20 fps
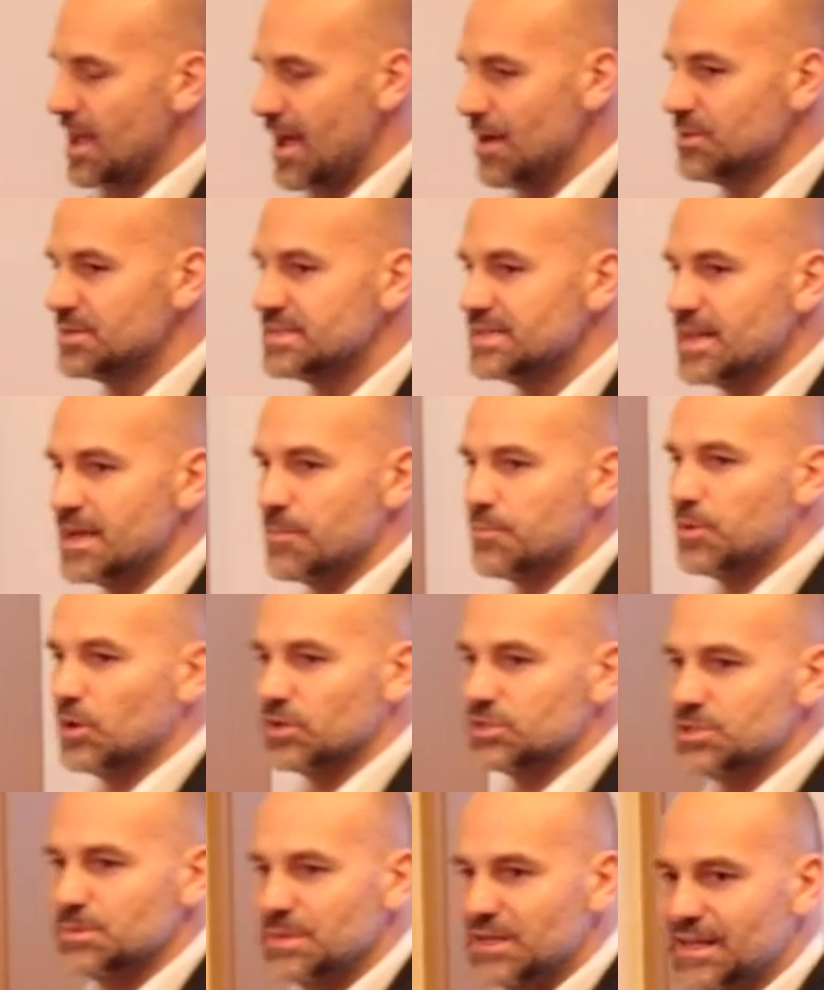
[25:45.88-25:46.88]
I would say
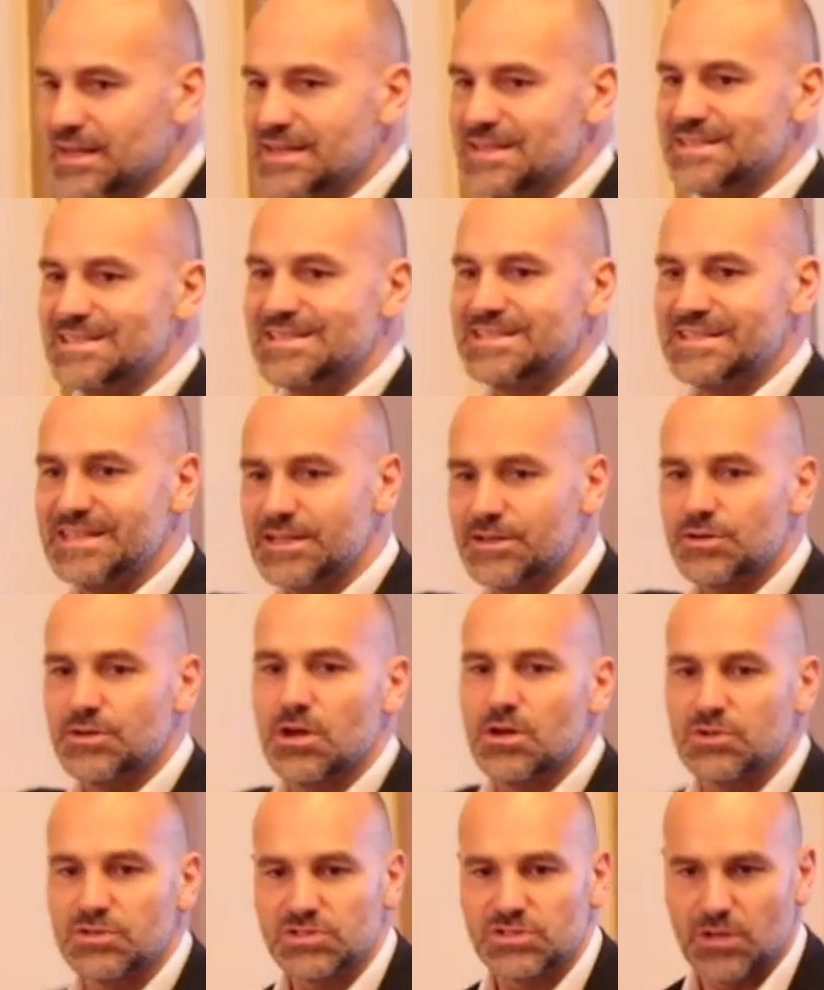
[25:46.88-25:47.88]
approximately
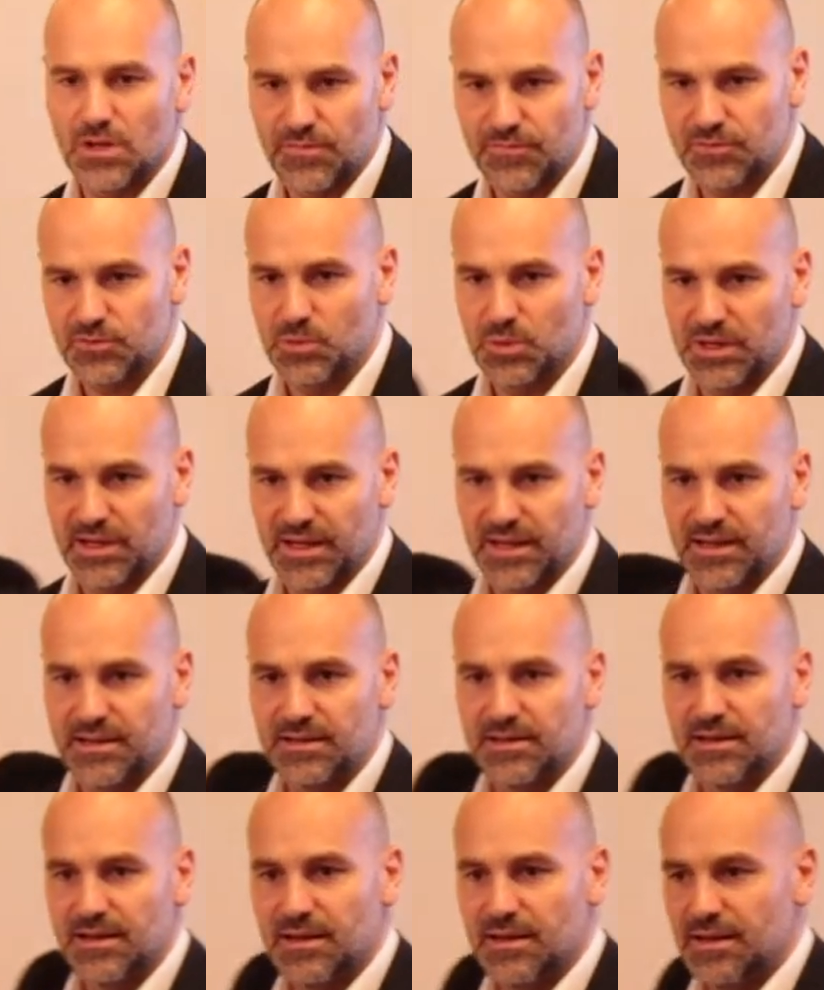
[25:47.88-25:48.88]
zero software
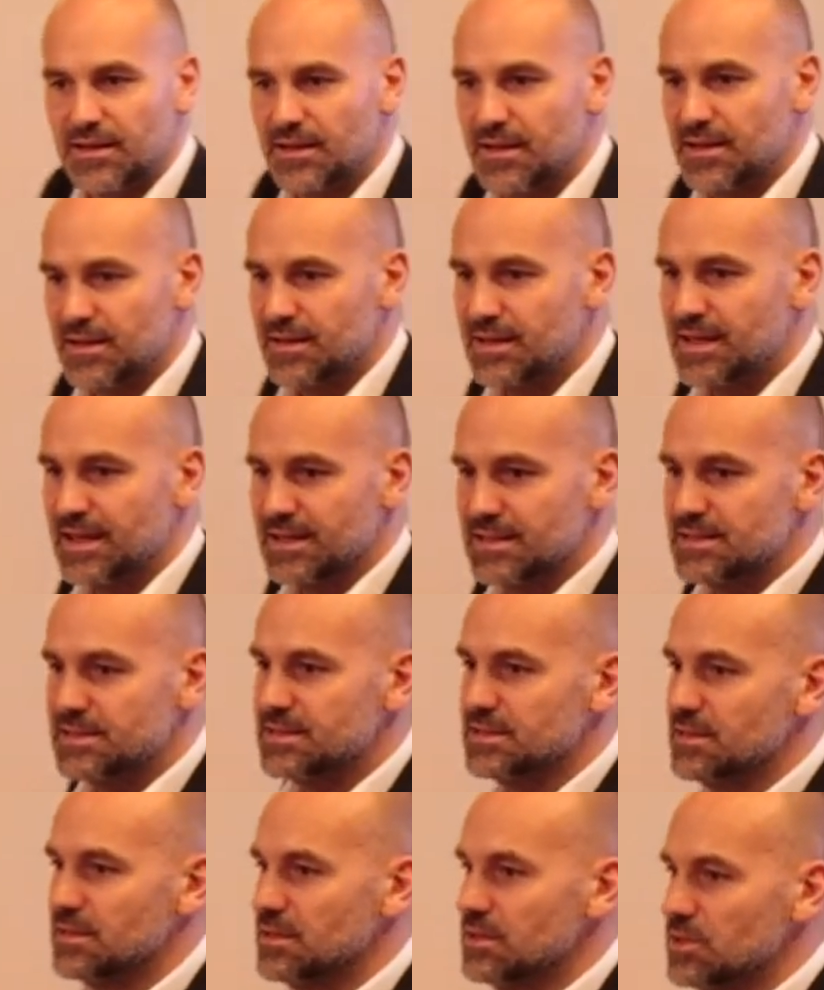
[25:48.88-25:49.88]

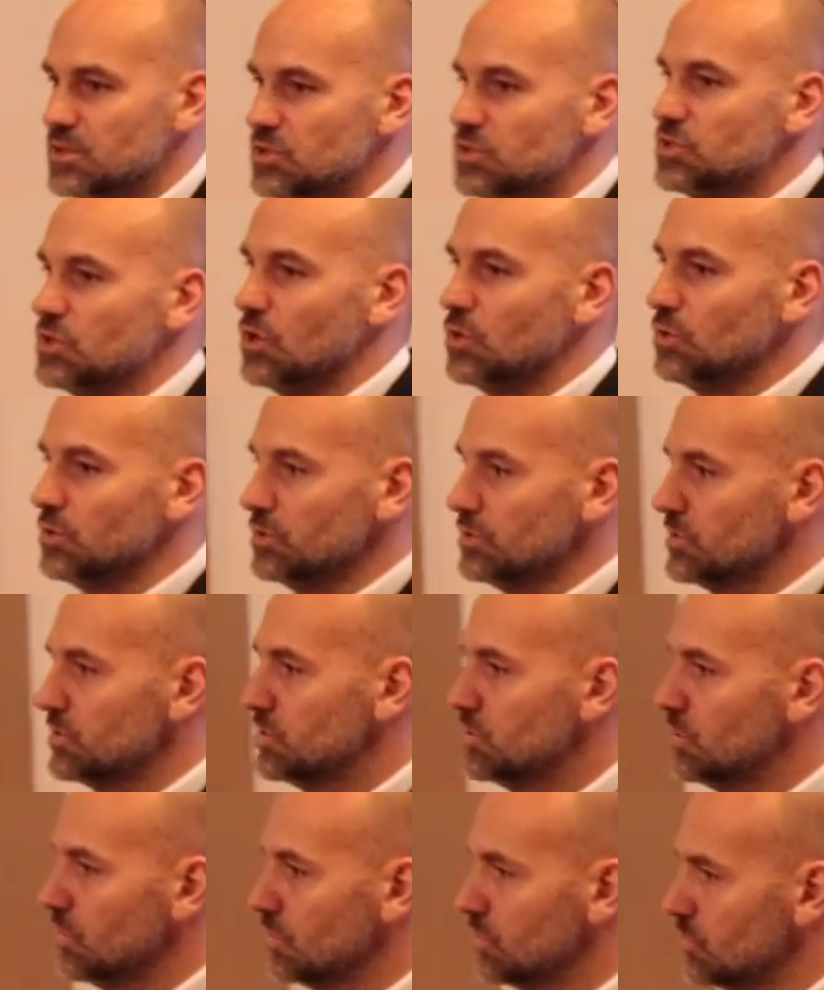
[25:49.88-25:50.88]
gets
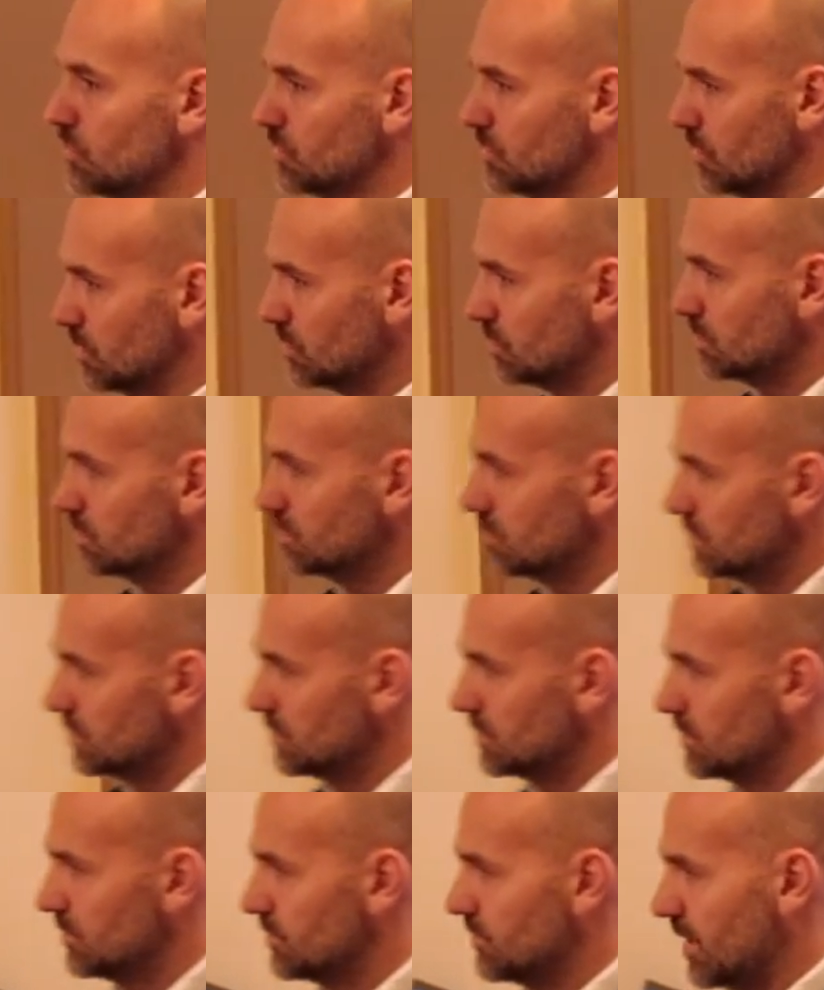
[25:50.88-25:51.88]
sold to Google
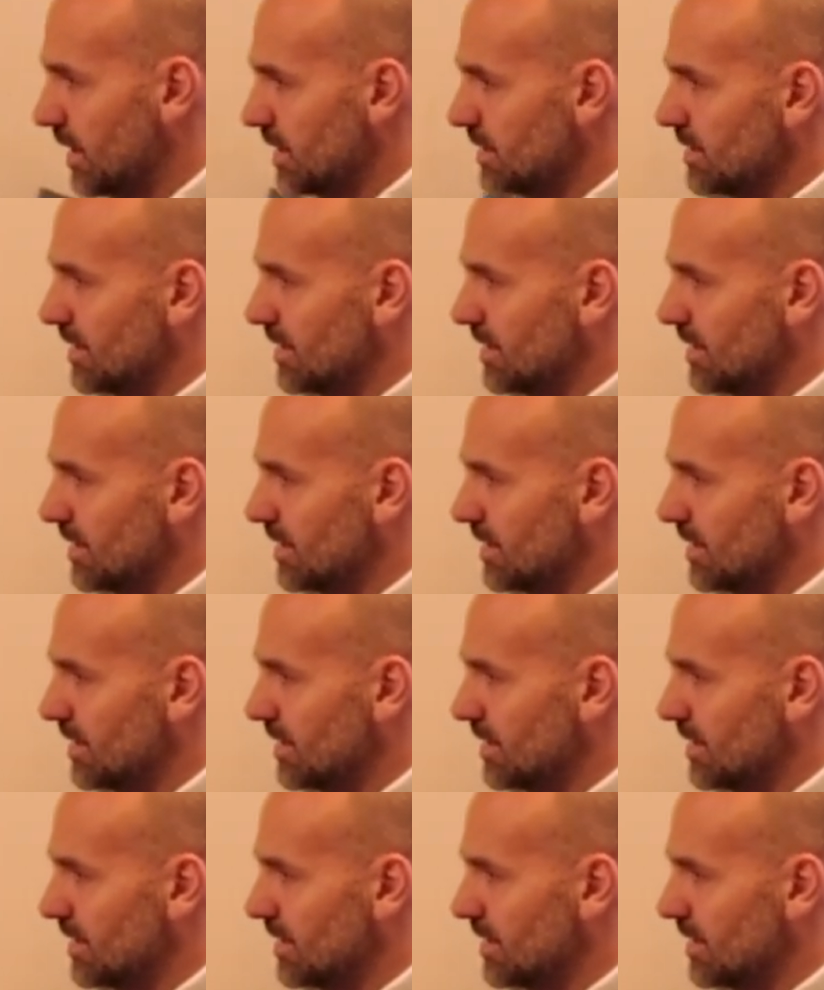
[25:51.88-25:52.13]
right,